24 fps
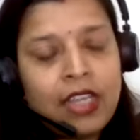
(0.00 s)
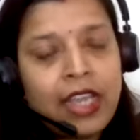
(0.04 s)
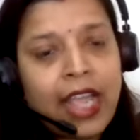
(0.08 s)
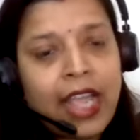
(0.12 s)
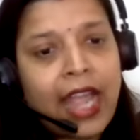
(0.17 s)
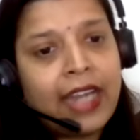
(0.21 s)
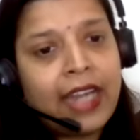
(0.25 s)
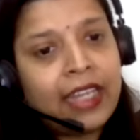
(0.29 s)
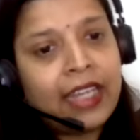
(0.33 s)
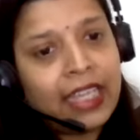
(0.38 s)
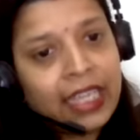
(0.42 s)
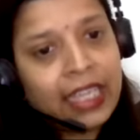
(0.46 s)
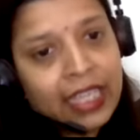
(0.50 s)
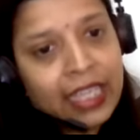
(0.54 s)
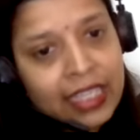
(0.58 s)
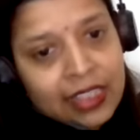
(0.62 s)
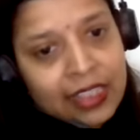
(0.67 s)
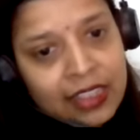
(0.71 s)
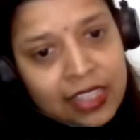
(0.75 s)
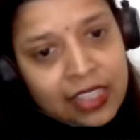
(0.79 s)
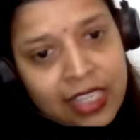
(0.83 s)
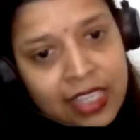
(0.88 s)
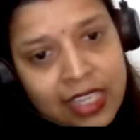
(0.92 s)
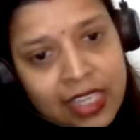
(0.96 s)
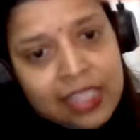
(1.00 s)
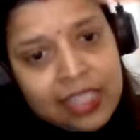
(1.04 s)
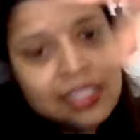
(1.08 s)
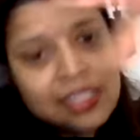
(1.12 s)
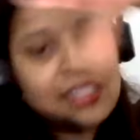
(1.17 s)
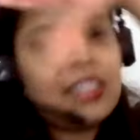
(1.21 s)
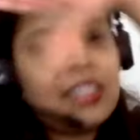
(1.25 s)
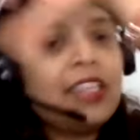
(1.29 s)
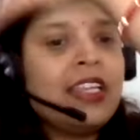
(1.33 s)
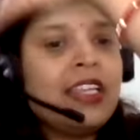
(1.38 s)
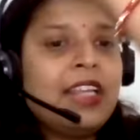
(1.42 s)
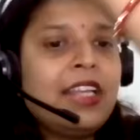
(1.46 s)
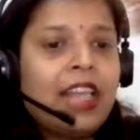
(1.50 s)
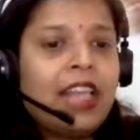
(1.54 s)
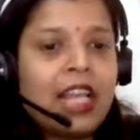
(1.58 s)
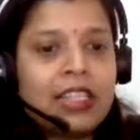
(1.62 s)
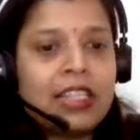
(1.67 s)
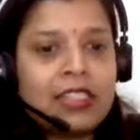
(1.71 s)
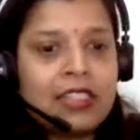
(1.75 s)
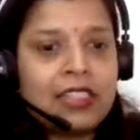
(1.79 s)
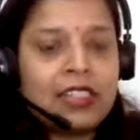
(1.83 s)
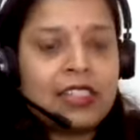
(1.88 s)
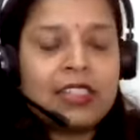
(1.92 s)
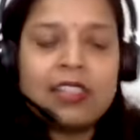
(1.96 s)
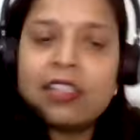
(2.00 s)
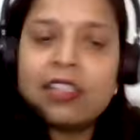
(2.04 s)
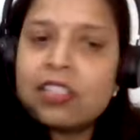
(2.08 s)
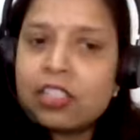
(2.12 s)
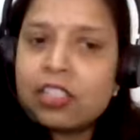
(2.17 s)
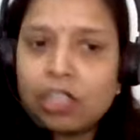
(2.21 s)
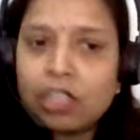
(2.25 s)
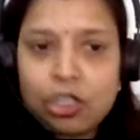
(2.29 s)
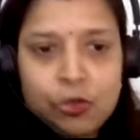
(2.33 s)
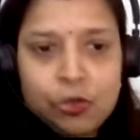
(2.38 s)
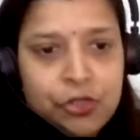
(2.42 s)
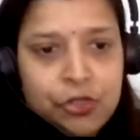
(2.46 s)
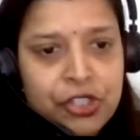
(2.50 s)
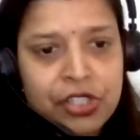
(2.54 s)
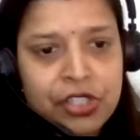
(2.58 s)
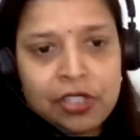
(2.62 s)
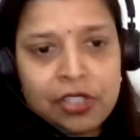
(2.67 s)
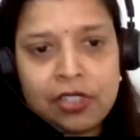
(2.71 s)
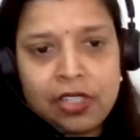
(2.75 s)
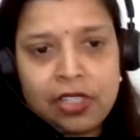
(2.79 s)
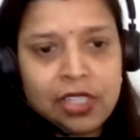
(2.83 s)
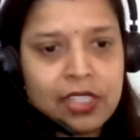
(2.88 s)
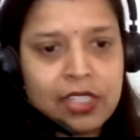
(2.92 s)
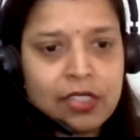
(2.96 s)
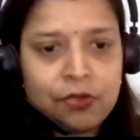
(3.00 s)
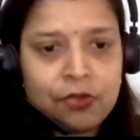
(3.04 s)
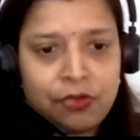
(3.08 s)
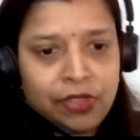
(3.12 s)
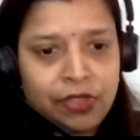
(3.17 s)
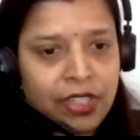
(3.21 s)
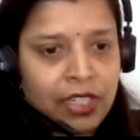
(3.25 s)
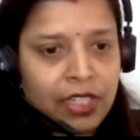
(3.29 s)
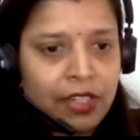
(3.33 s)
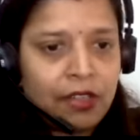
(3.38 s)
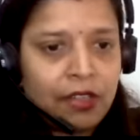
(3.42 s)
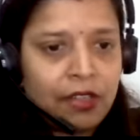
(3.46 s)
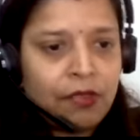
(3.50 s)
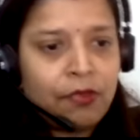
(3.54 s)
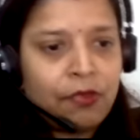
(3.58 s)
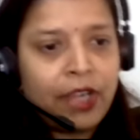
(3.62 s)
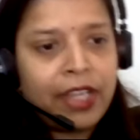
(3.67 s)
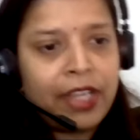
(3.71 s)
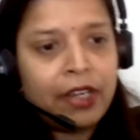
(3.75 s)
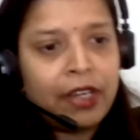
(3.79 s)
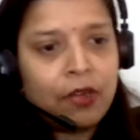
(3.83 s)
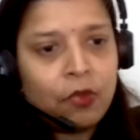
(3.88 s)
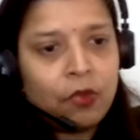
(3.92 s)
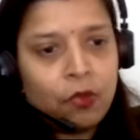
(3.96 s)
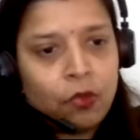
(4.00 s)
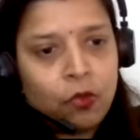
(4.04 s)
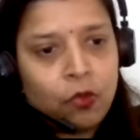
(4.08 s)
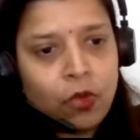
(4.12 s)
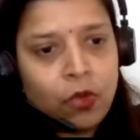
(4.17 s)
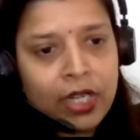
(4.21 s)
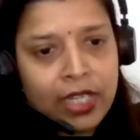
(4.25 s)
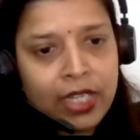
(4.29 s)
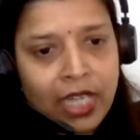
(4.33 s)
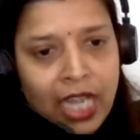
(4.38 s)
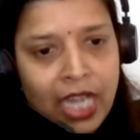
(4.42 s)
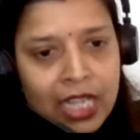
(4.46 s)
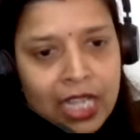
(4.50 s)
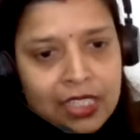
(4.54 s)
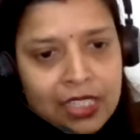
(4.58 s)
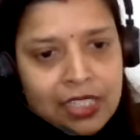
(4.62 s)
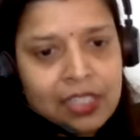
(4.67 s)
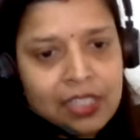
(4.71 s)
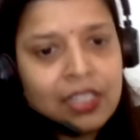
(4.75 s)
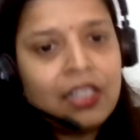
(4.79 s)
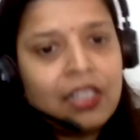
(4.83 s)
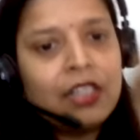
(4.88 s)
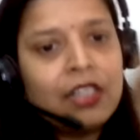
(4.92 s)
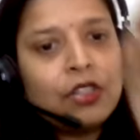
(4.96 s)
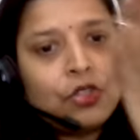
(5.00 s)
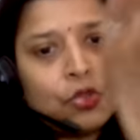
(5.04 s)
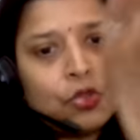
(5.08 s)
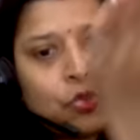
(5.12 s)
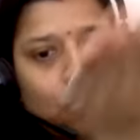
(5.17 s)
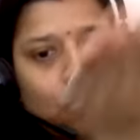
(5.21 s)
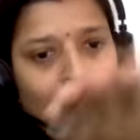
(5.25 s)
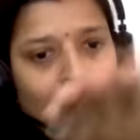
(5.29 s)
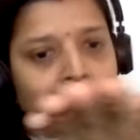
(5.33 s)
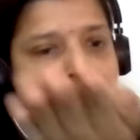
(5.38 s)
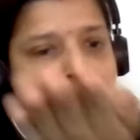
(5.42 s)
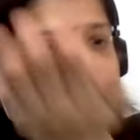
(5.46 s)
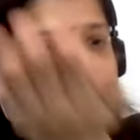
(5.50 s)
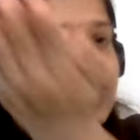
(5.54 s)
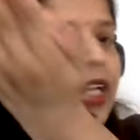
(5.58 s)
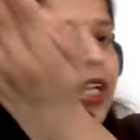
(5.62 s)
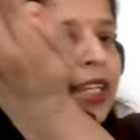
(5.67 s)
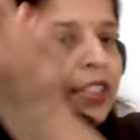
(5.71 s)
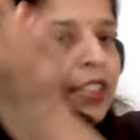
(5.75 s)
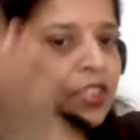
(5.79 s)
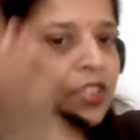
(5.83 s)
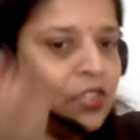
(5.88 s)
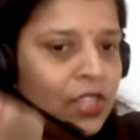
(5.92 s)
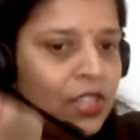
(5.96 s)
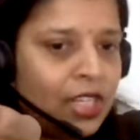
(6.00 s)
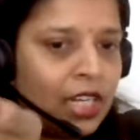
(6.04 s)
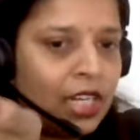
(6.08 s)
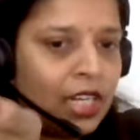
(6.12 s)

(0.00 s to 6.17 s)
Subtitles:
and in these three glasses, the solution is filled. Fine. One glass, two glass, and three